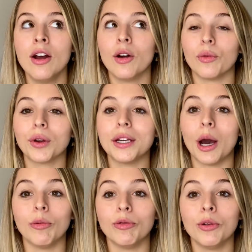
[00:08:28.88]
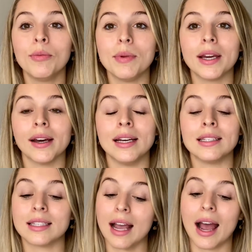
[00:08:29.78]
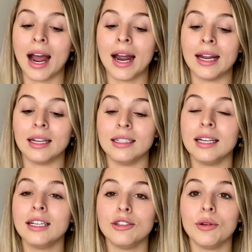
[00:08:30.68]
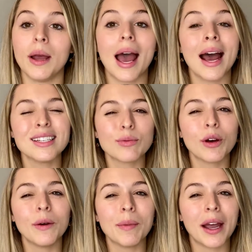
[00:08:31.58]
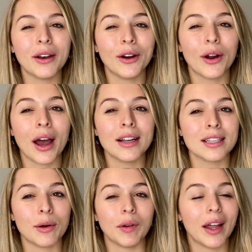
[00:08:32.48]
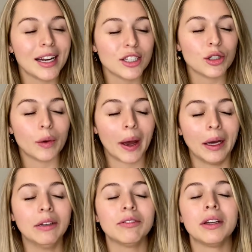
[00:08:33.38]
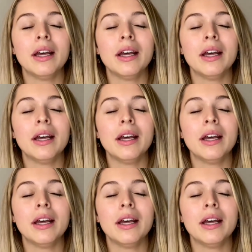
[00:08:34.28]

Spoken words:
really helpful because I didn't do as well in my undergrad as I would like to have,